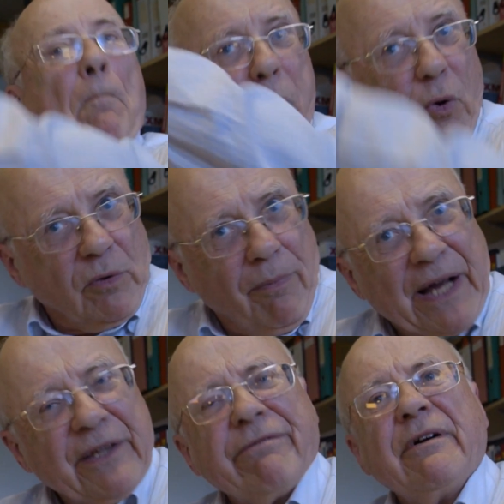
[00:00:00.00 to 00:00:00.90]
pull
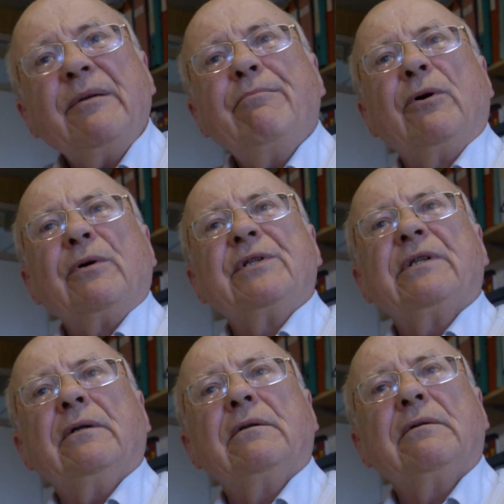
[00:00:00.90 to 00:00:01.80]
back the frame
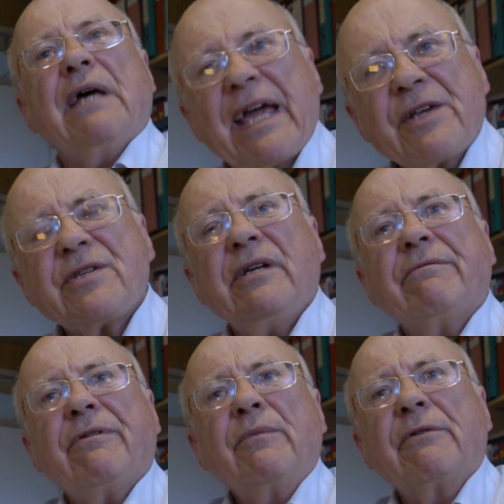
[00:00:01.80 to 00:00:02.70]
pointer
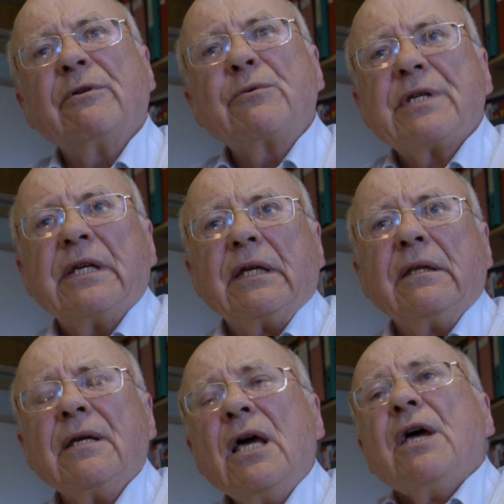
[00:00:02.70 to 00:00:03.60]
exit from the
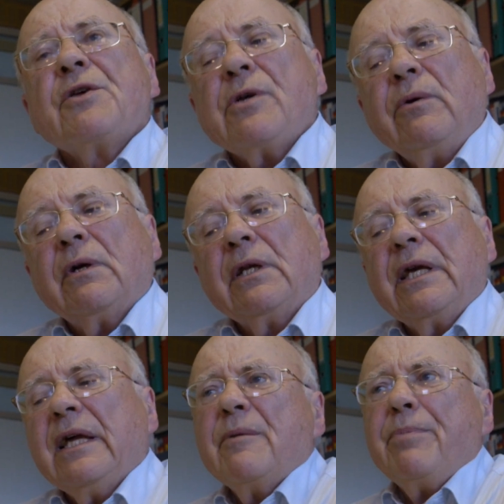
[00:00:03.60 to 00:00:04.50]
routine. So you can
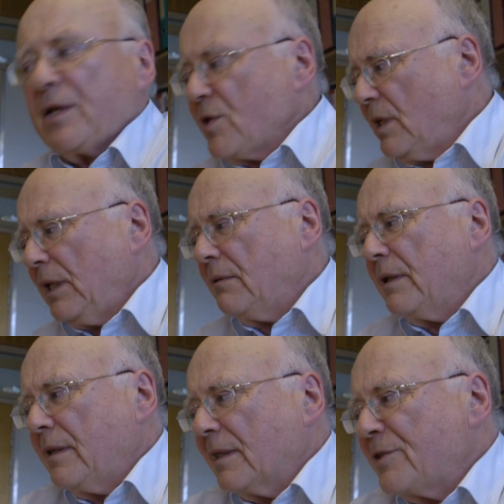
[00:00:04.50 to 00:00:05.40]
get the picture now,
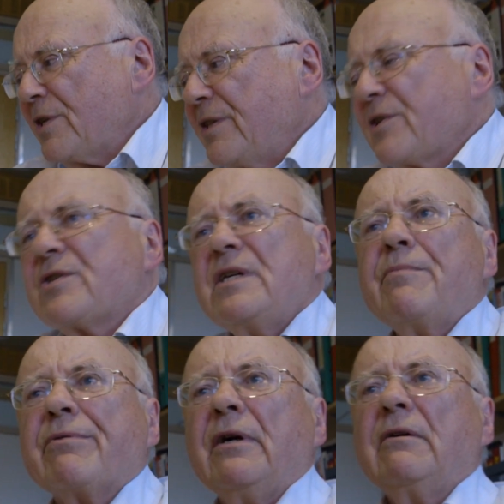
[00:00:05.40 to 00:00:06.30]
I think, that in the C
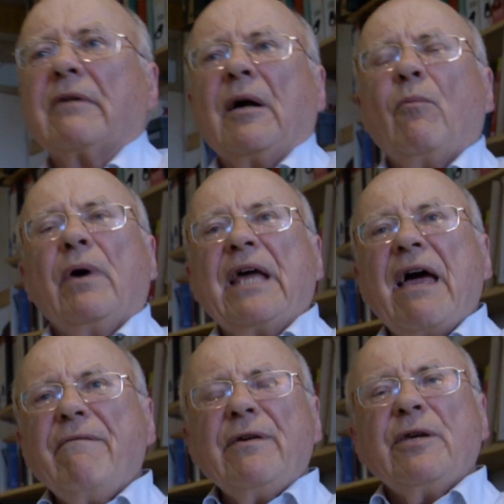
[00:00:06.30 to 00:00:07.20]
program,
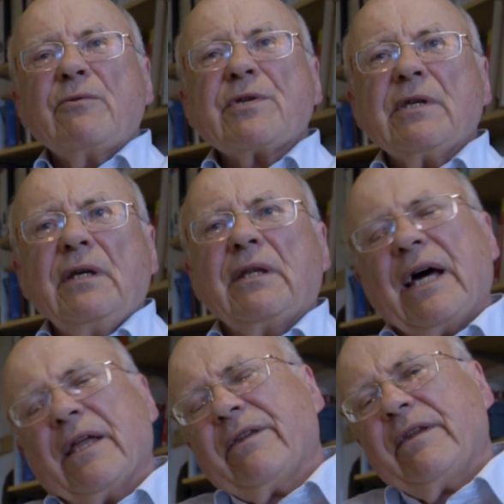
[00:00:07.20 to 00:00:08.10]
whenever you see
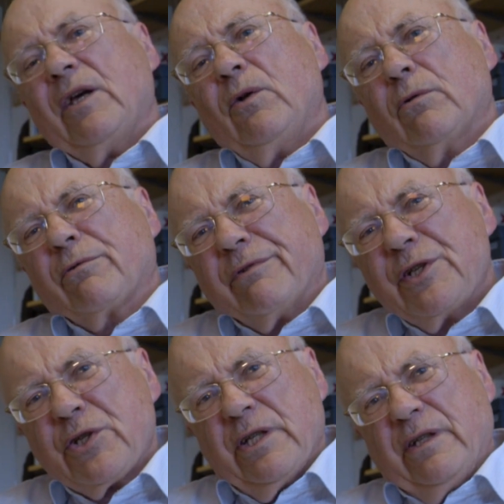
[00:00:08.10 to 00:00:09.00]
that thing called
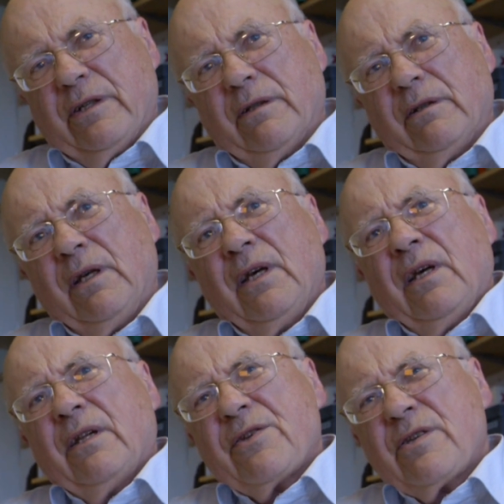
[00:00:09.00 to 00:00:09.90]
return,
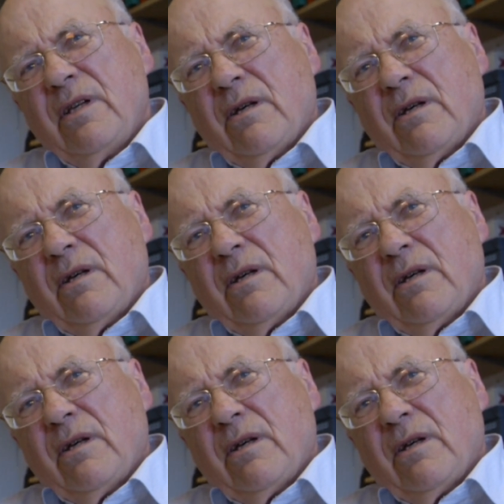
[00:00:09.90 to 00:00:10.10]
the C